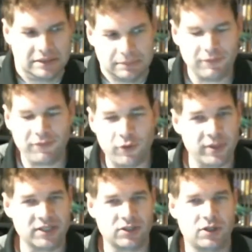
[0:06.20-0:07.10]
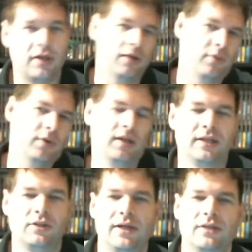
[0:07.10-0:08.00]
before we get started, I want to
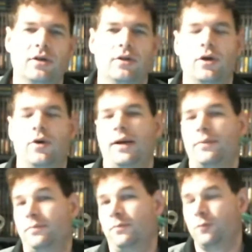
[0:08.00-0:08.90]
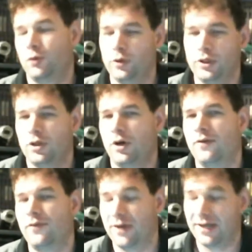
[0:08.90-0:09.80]
let you guys all know I'm truly
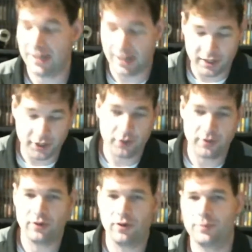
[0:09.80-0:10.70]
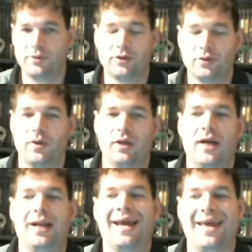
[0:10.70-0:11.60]
sorry for any audio interruptions and
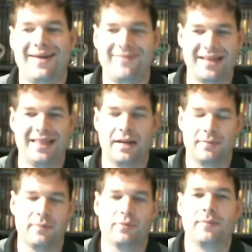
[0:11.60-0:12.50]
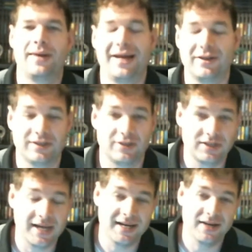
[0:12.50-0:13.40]
whatnot. I have a lot of people in my house that are
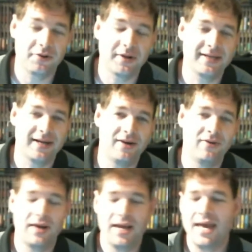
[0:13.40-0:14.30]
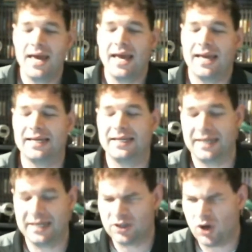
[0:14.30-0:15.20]
staying here right now, and
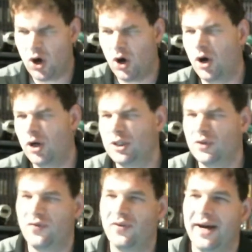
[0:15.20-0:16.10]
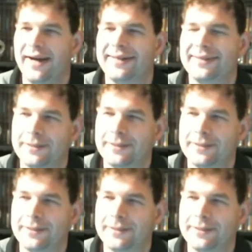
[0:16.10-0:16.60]
it's hard to find